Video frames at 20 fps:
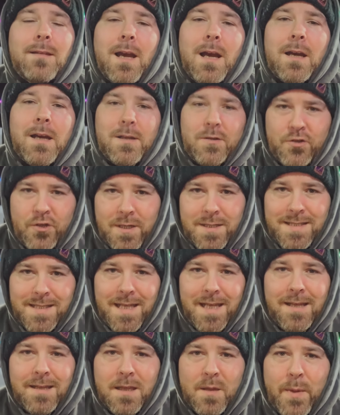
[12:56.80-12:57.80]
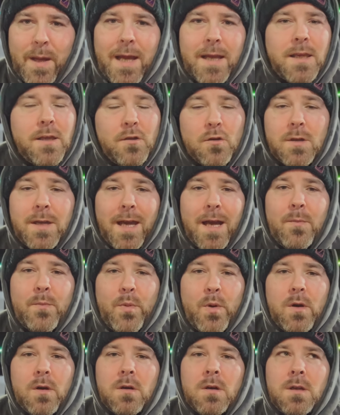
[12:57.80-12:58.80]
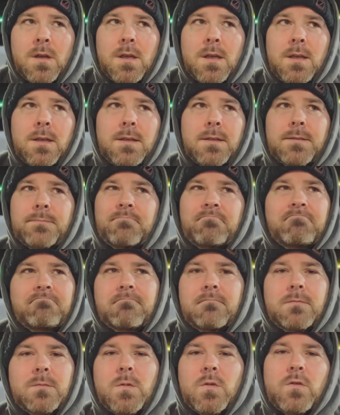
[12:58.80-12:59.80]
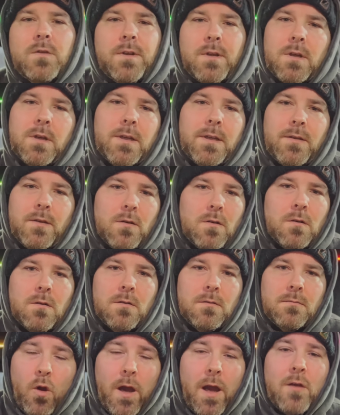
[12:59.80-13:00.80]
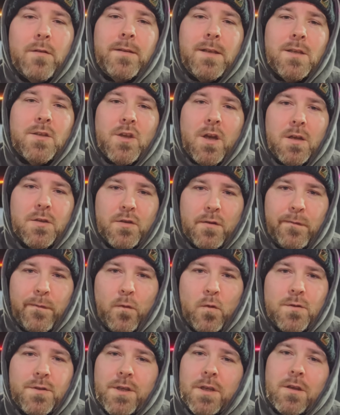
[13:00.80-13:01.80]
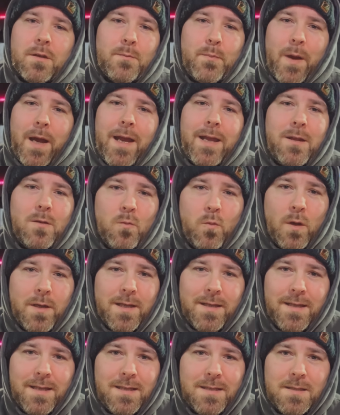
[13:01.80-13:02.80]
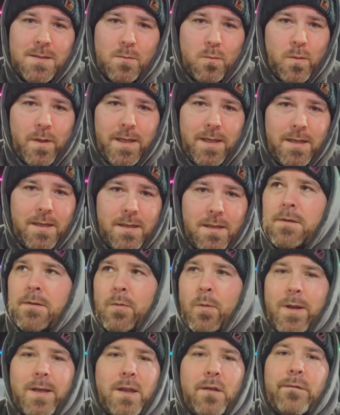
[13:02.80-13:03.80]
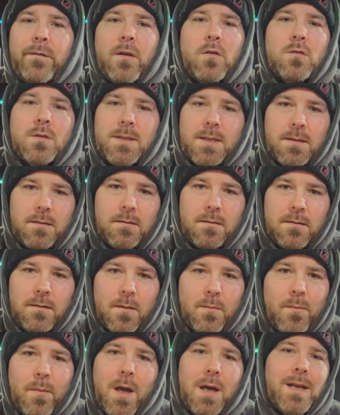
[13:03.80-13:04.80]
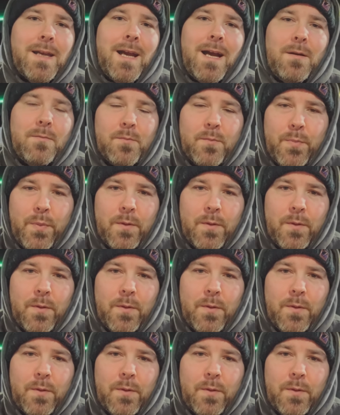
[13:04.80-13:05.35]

electricity in the back of your camper? No really, no. How do you charge your phones? You could buy one of these wee 20,000 milliamp